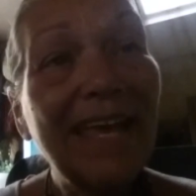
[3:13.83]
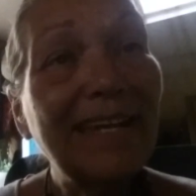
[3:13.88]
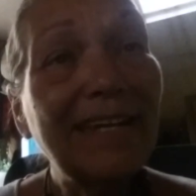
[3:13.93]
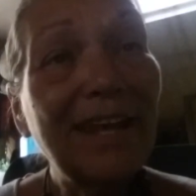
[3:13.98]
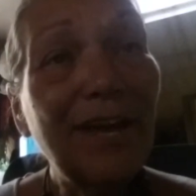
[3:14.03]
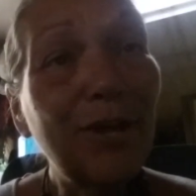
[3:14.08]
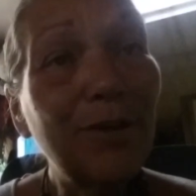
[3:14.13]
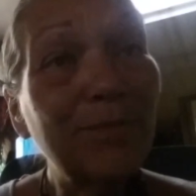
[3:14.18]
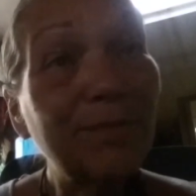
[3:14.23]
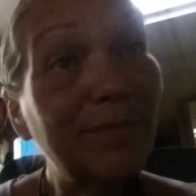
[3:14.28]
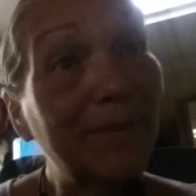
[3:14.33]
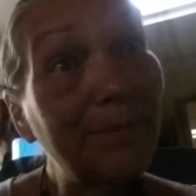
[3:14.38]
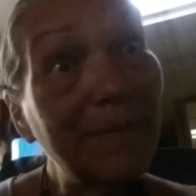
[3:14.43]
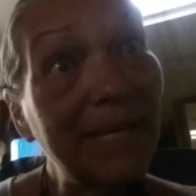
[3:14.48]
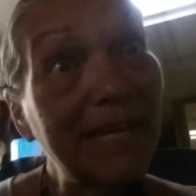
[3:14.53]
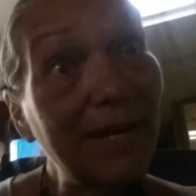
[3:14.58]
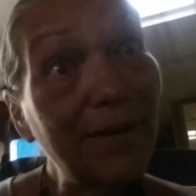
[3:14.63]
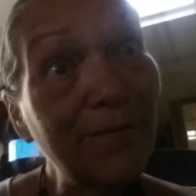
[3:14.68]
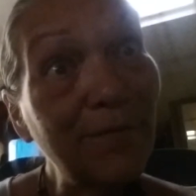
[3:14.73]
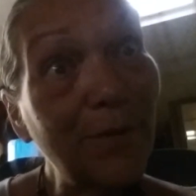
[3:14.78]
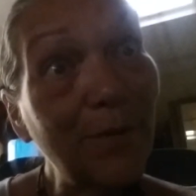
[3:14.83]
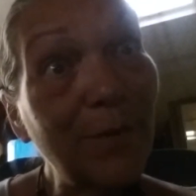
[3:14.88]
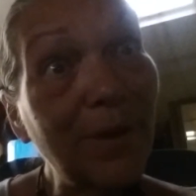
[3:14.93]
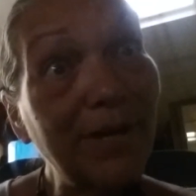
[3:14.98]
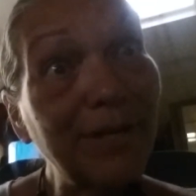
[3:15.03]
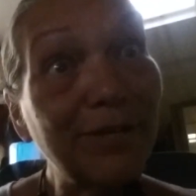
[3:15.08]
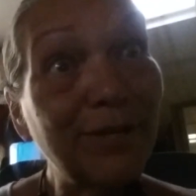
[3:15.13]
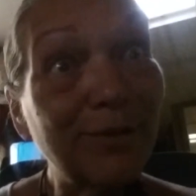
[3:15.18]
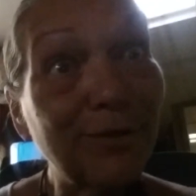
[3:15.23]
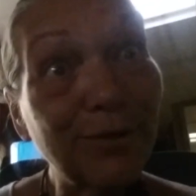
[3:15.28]
No, be careful
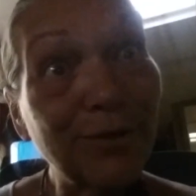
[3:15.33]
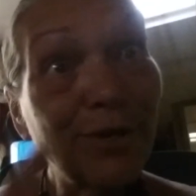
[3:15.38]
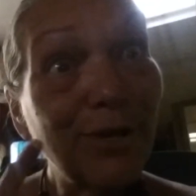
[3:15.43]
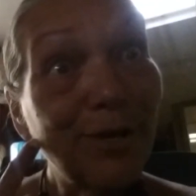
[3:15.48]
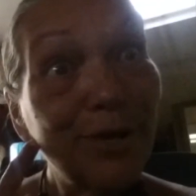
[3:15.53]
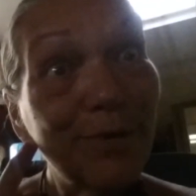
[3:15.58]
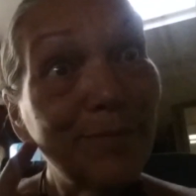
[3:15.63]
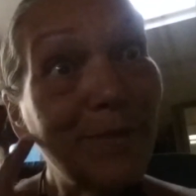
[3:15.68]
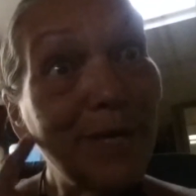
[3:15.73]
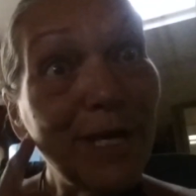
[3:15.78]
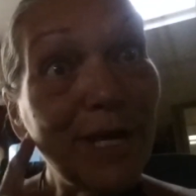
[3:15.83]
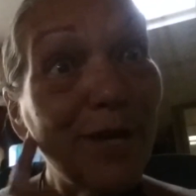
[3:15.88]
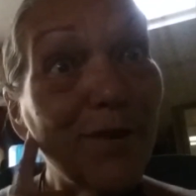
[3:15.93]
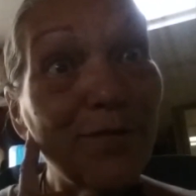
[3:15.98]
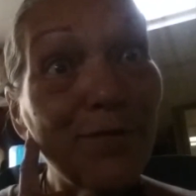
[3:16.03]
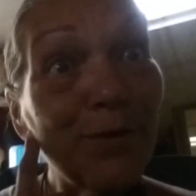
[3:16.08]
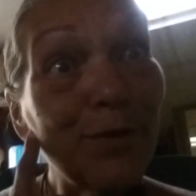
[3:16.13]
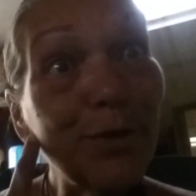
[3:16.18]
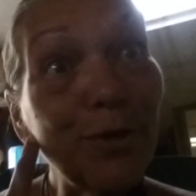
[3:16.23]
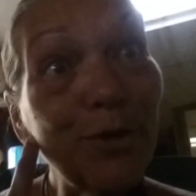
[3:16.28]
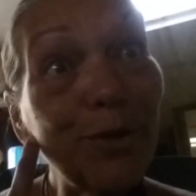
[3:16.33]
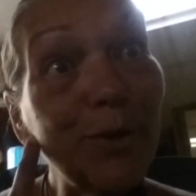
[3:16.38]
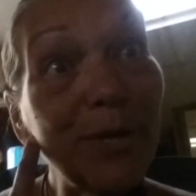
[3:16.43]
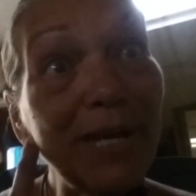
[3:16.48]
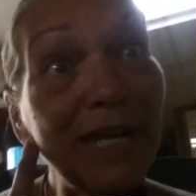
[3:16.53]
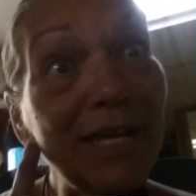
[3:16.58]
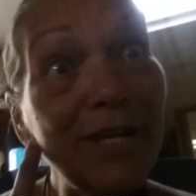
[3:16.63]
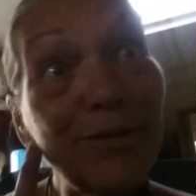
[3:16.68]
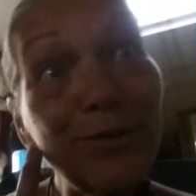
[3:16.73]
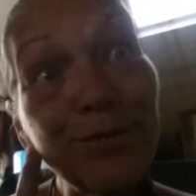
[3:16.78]
what you're, be careful little
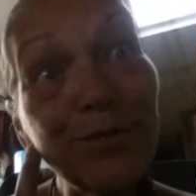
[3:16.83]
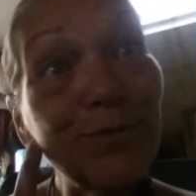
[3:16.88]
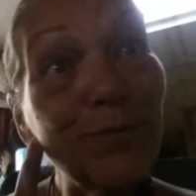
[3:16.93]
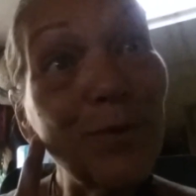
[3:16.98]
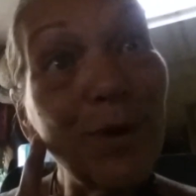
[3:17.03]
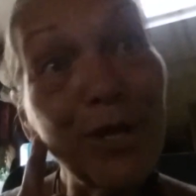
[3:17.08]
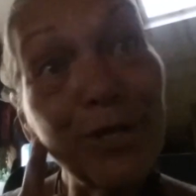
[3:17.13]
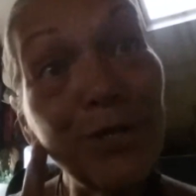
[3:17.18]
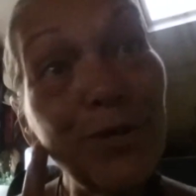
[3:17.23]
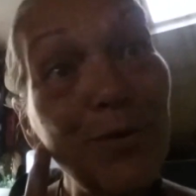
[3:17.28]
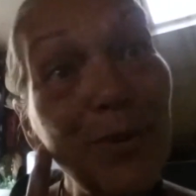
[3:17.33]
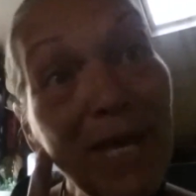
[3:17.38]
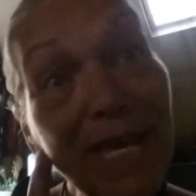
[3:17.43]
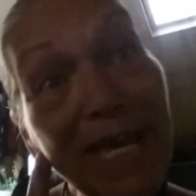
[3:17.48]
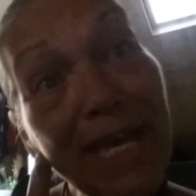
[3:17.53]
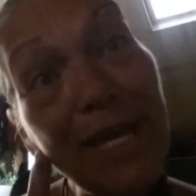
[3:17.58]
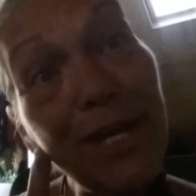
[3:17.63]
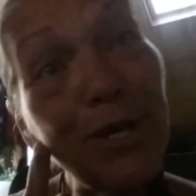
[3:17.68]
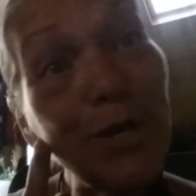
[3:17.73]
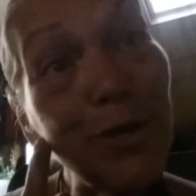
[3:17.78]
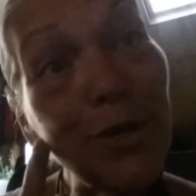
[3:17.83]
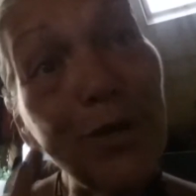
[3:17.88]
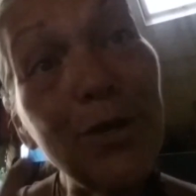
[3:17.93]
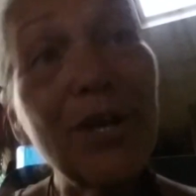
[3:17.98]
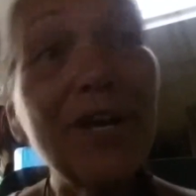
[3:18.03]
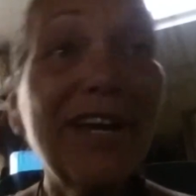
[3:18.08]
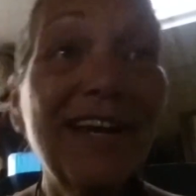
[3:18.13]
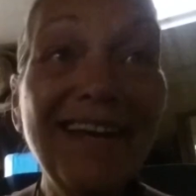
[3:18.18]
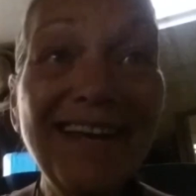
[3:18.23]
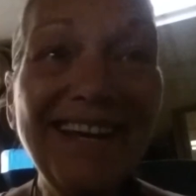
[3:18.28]
ears what you
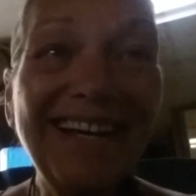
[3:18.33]
hear.